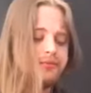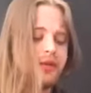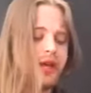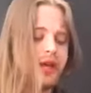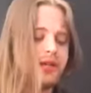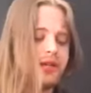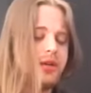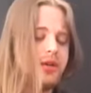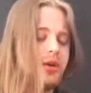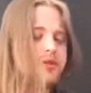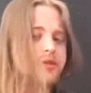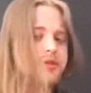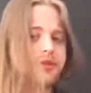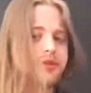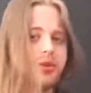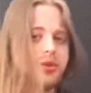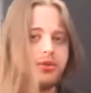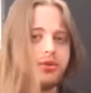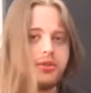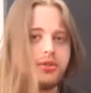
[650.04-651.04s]
Like, as long as it's
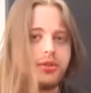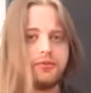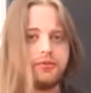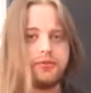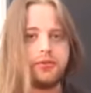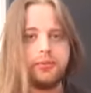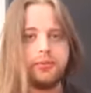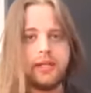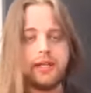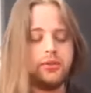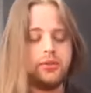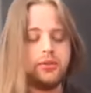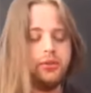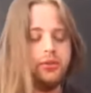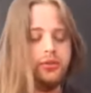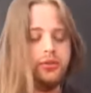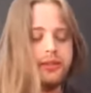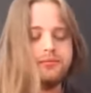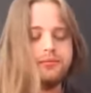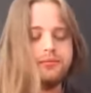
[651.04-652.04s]
a chord tone from the next
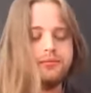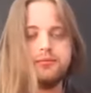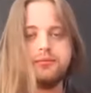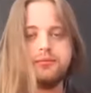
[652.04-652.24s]
chord, right?